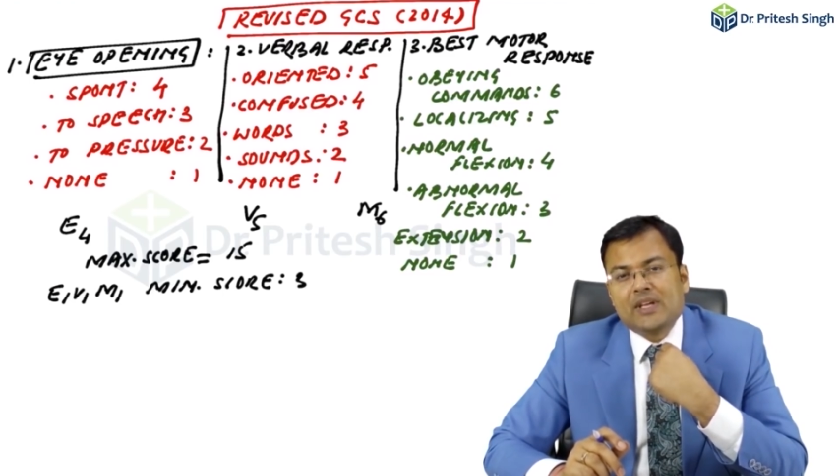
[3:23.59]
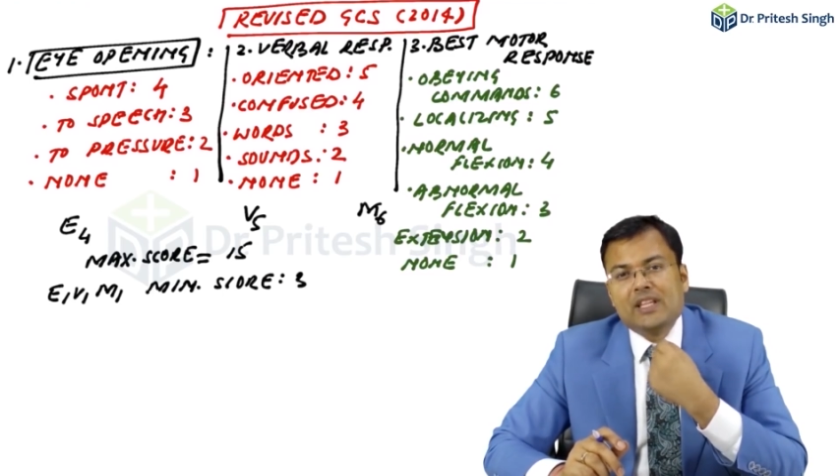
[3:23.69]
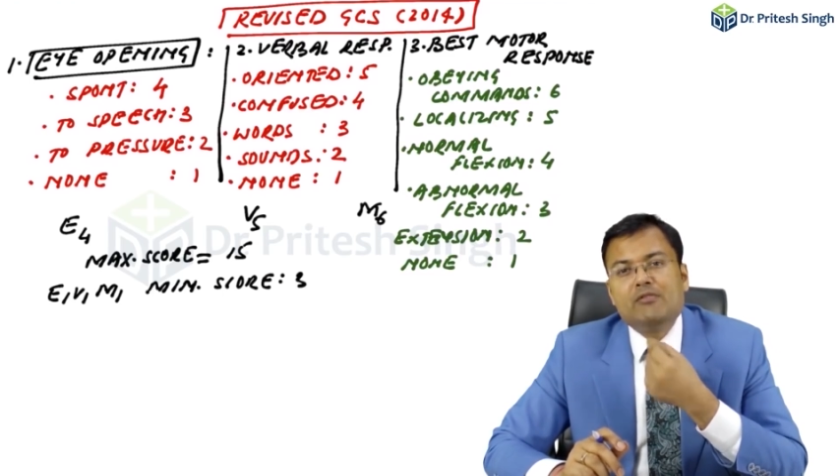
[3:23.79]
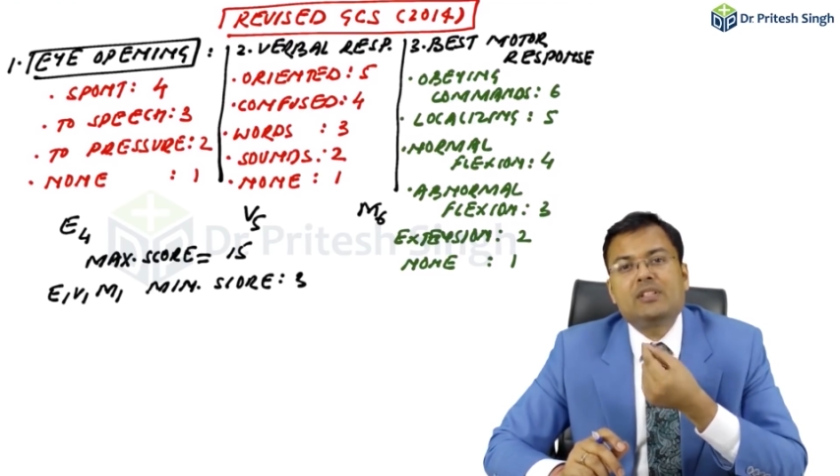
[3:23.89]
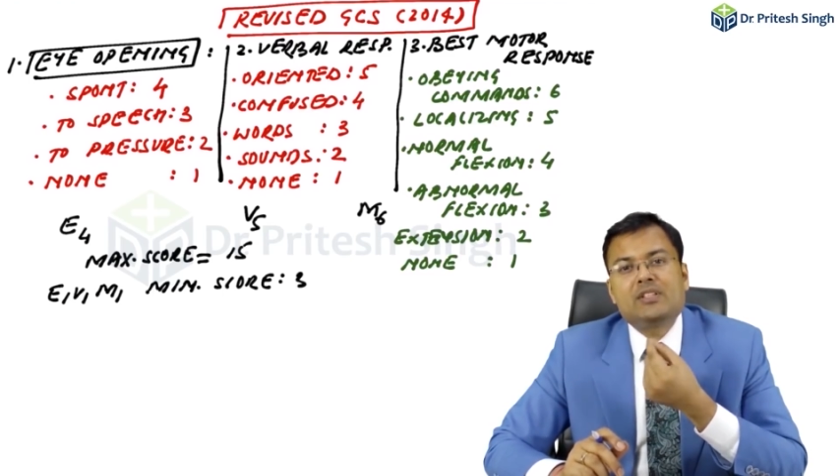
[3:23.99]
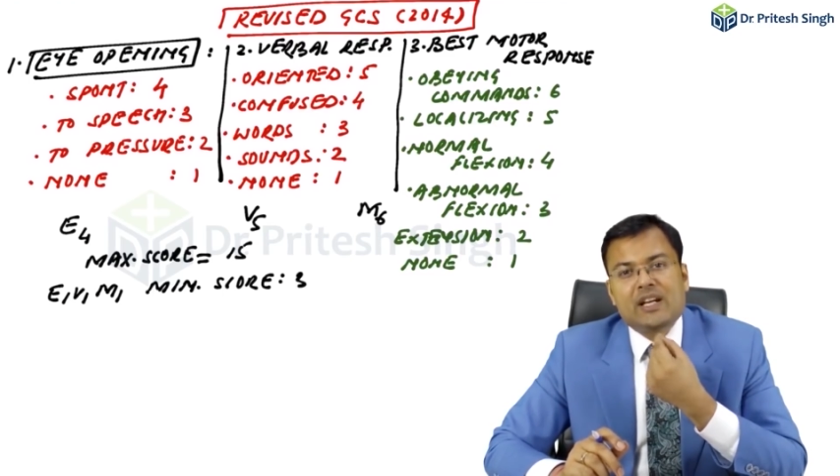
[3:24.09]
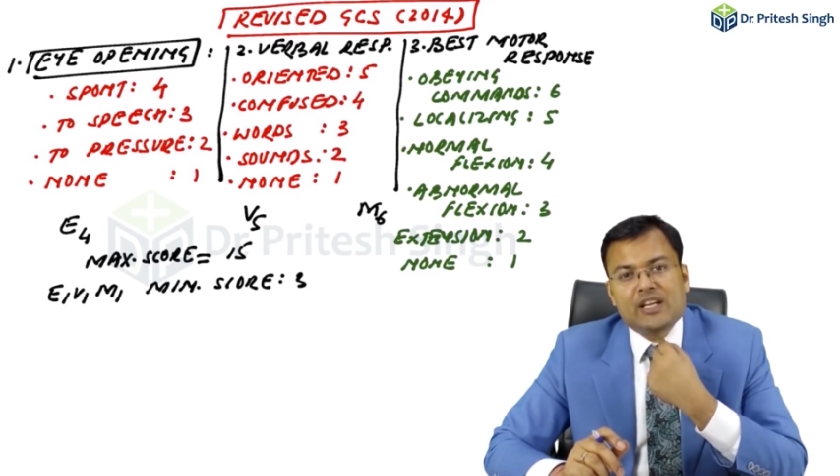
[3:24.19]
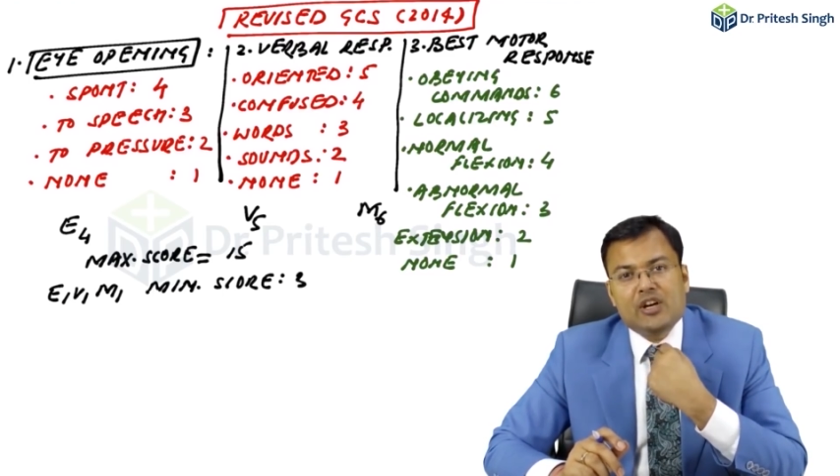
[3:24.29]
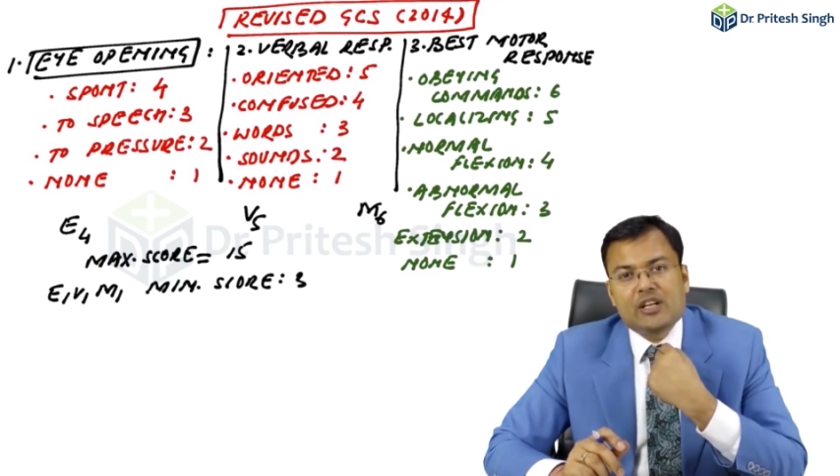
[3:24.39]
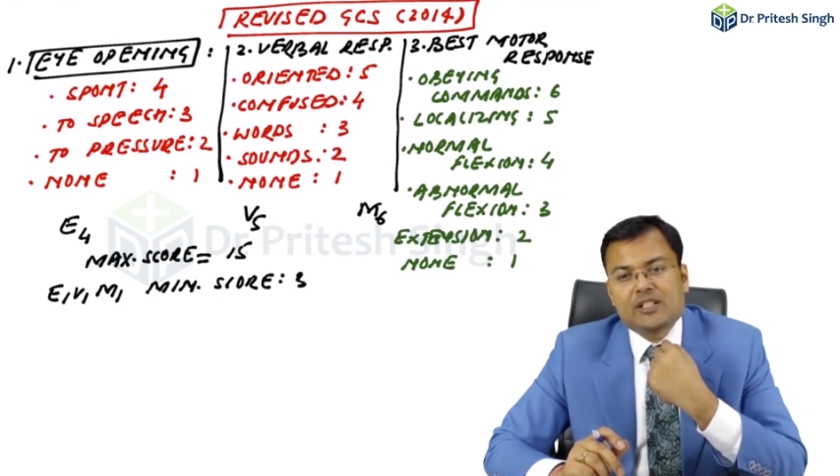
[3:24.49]
There was
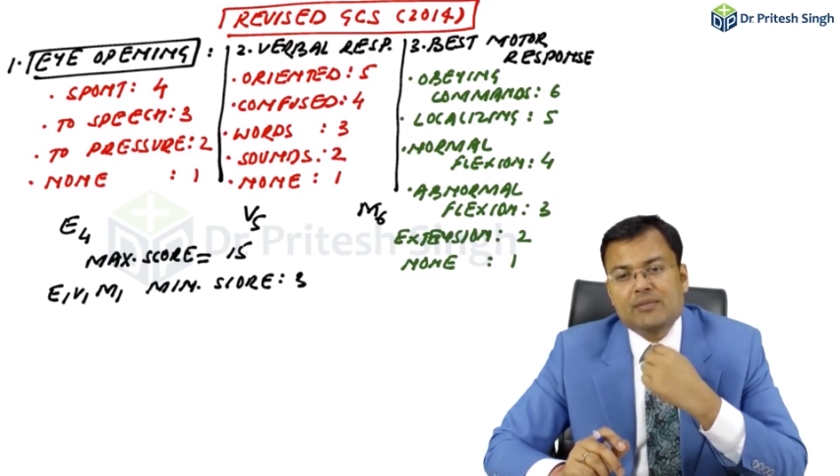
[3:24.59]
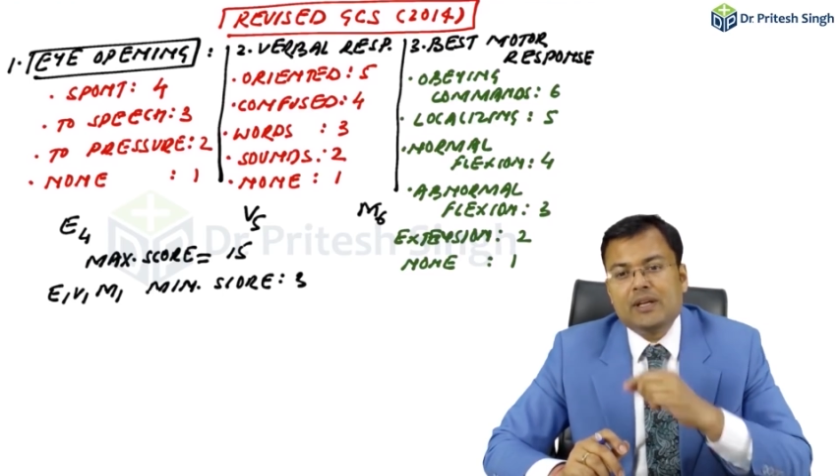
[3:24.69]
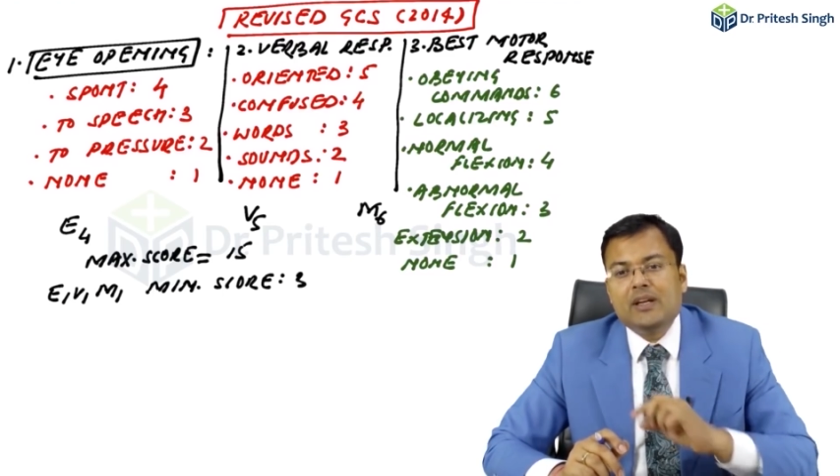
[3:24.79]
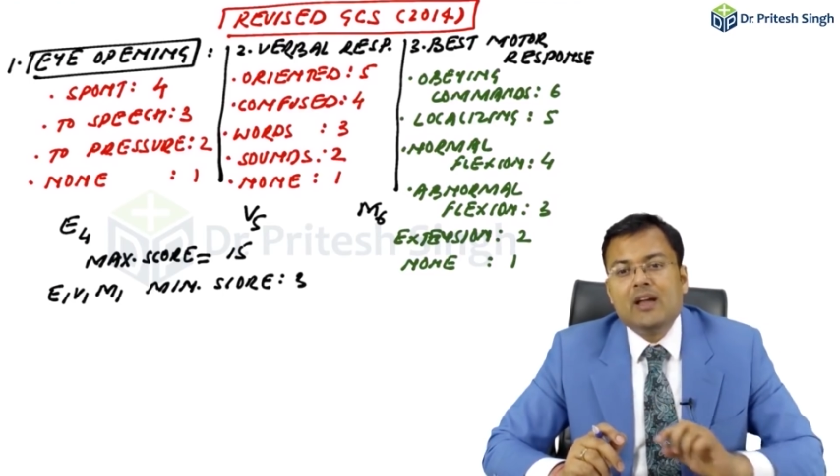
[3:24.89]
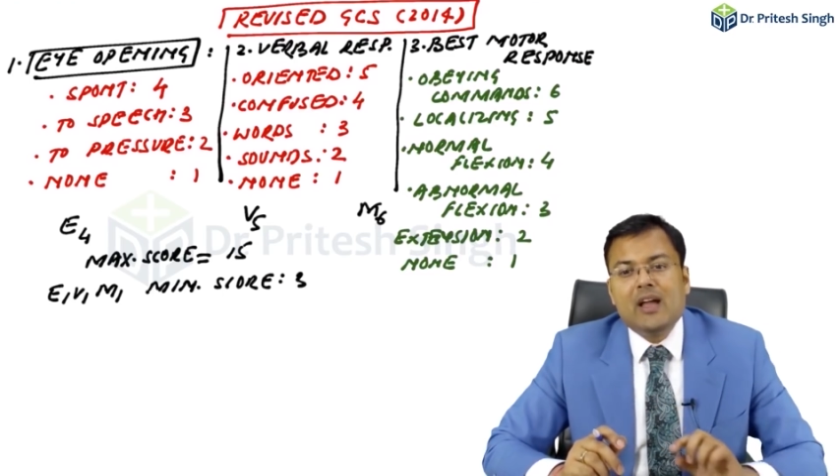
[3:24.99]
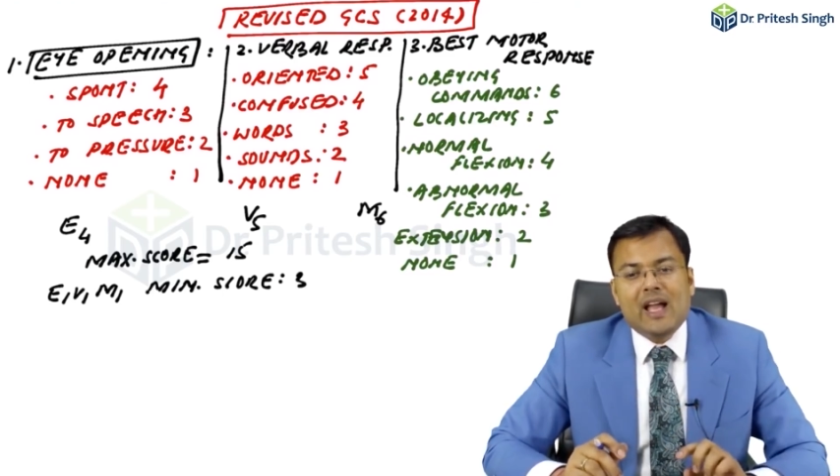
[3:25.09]
tracheostomy